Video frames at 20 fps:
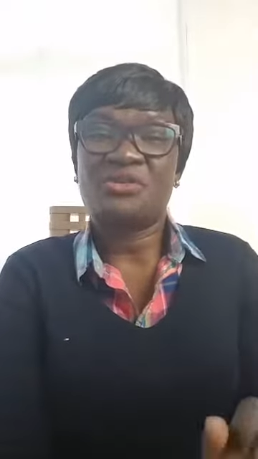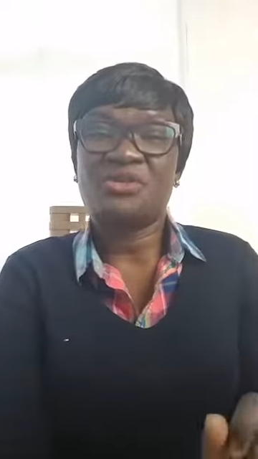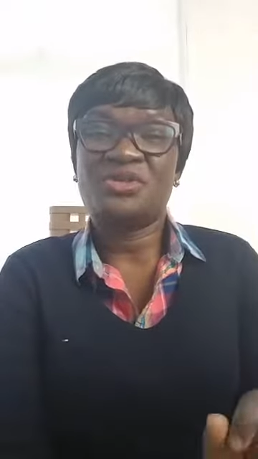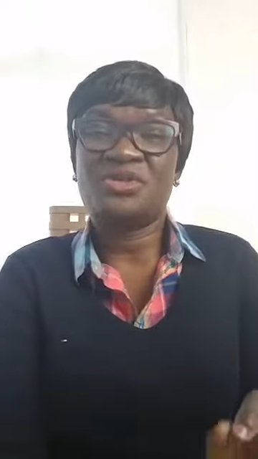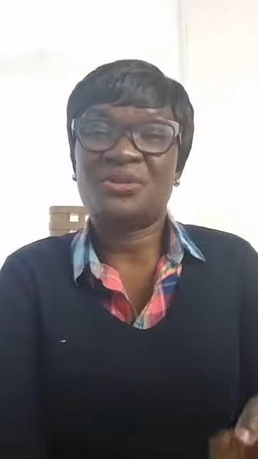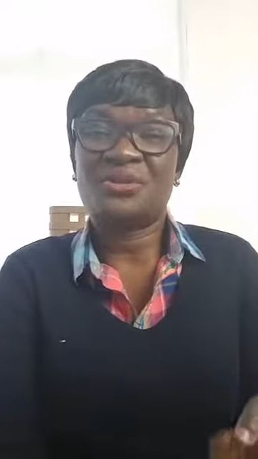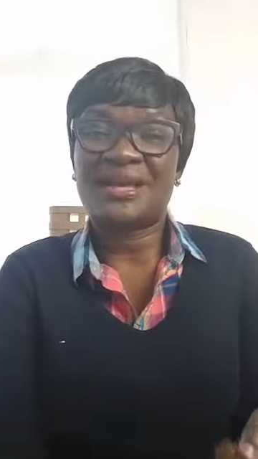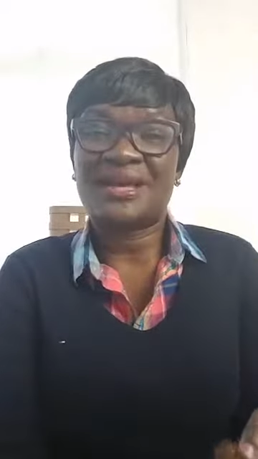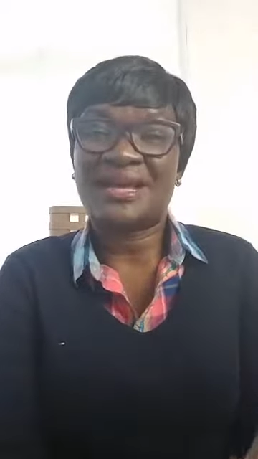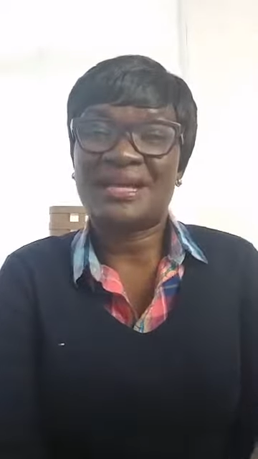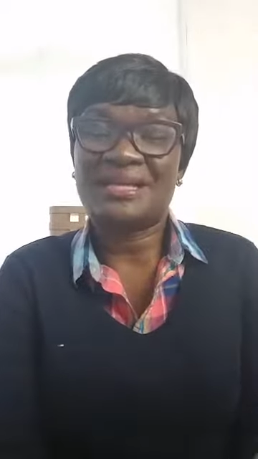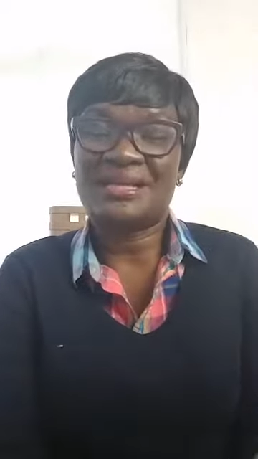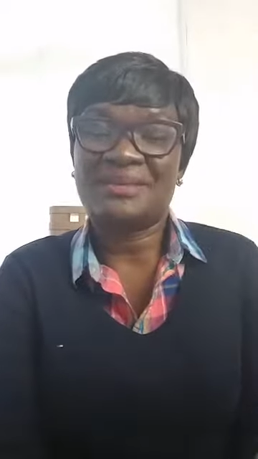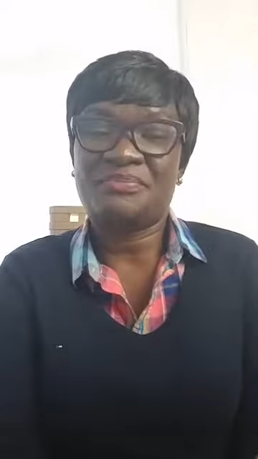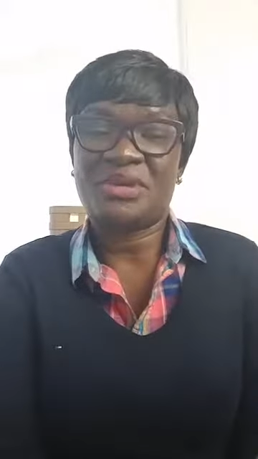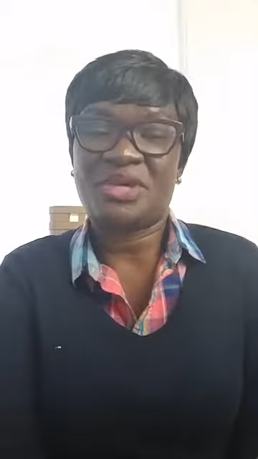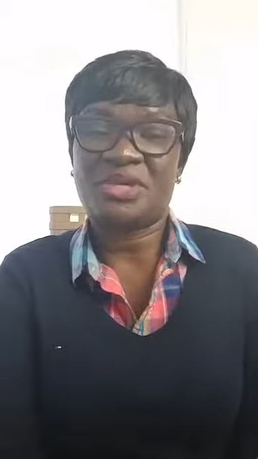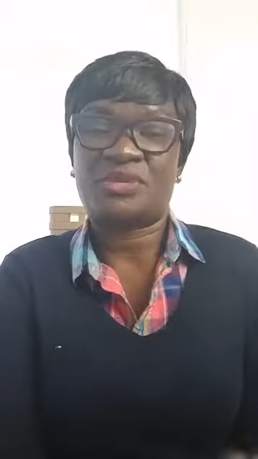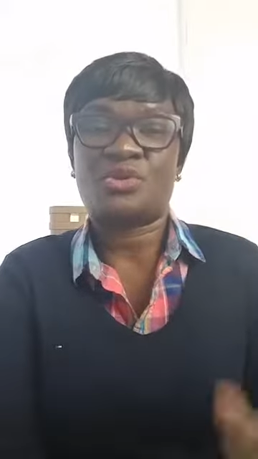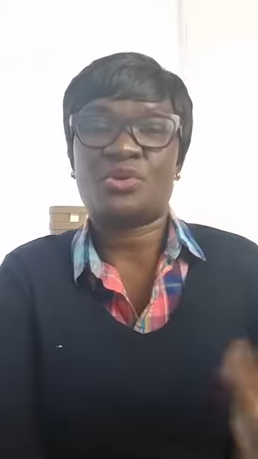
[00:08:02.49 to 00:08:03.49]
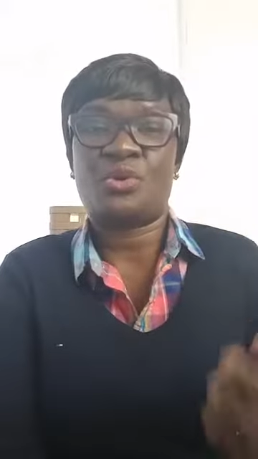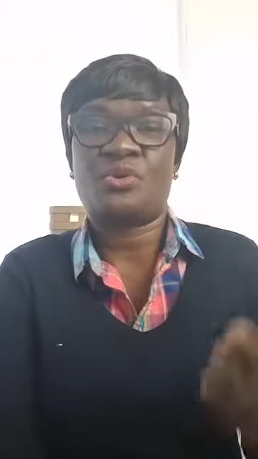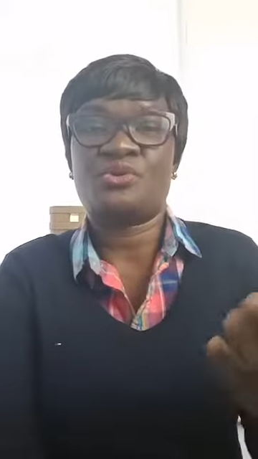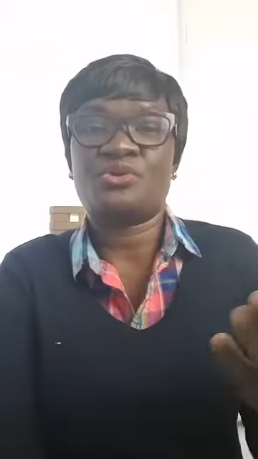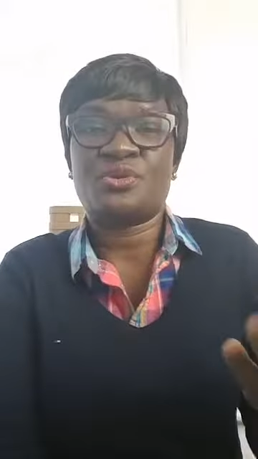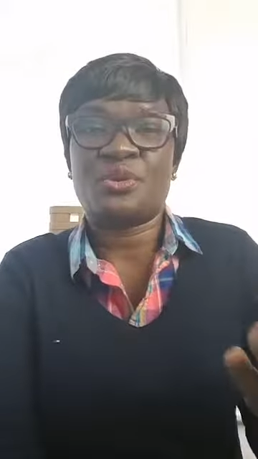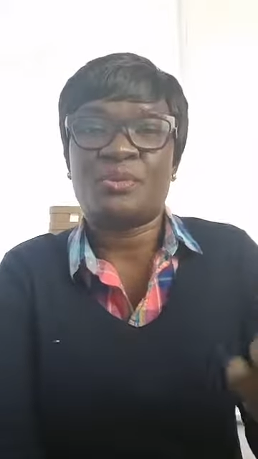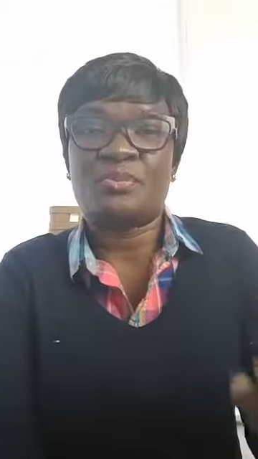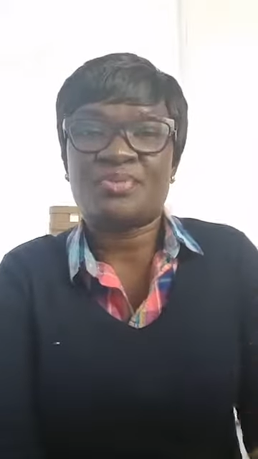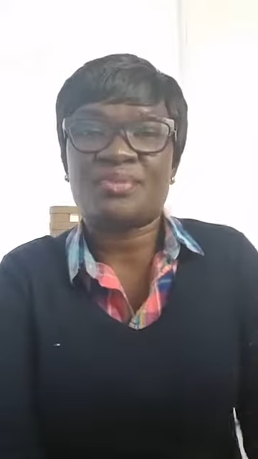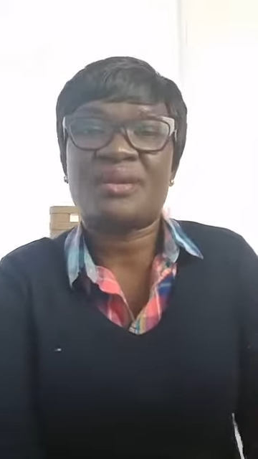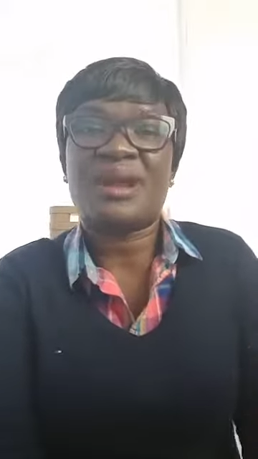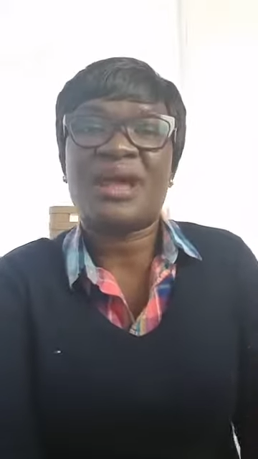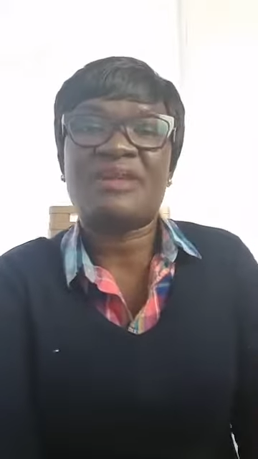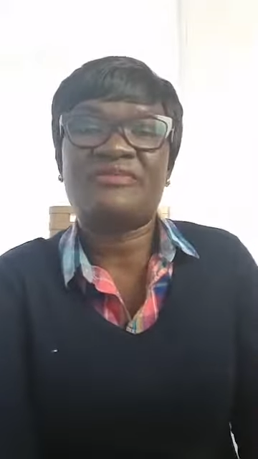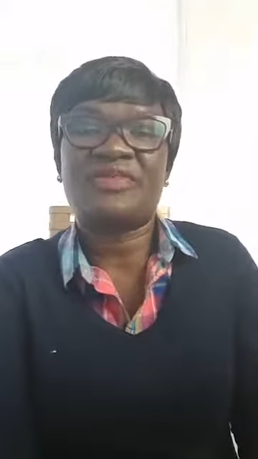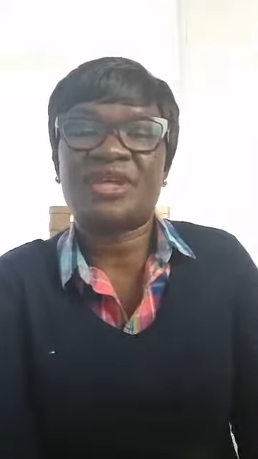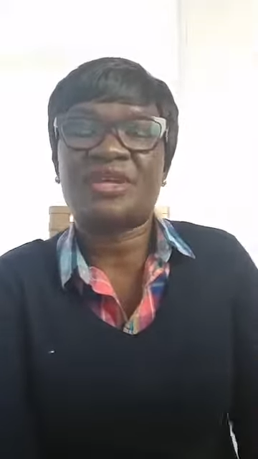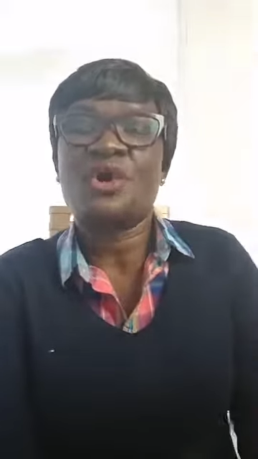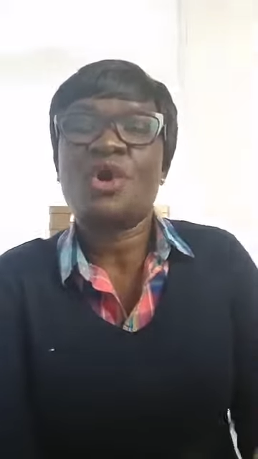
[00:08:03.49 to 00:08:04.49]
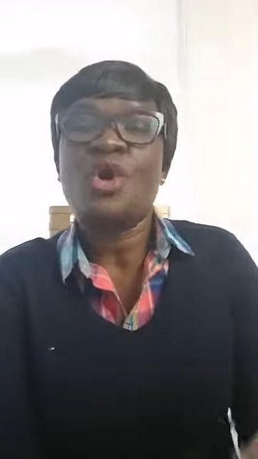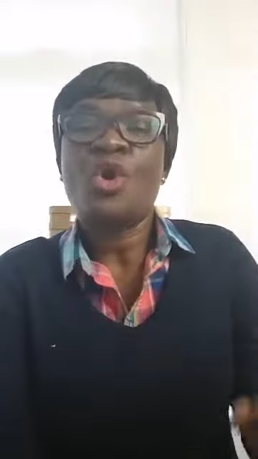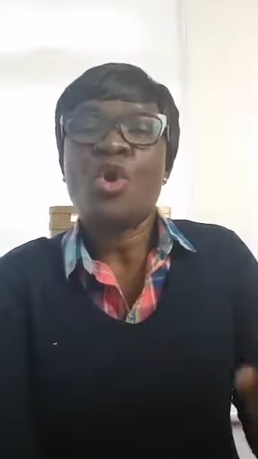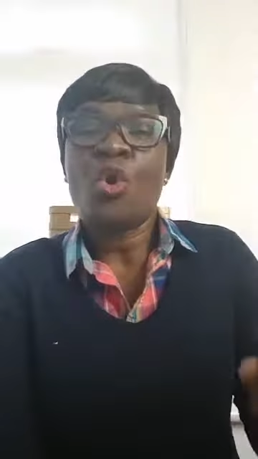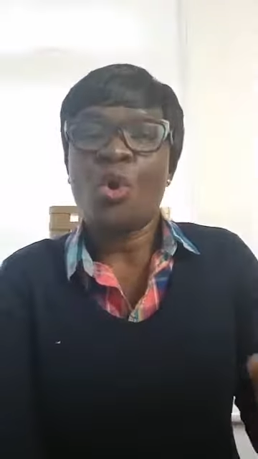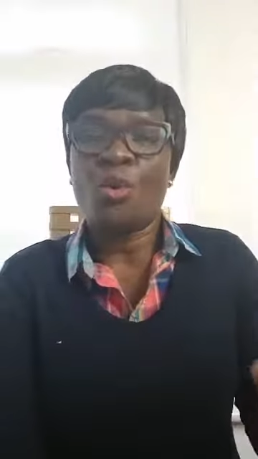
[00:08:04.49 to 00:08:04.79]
on your girly bits, on your private,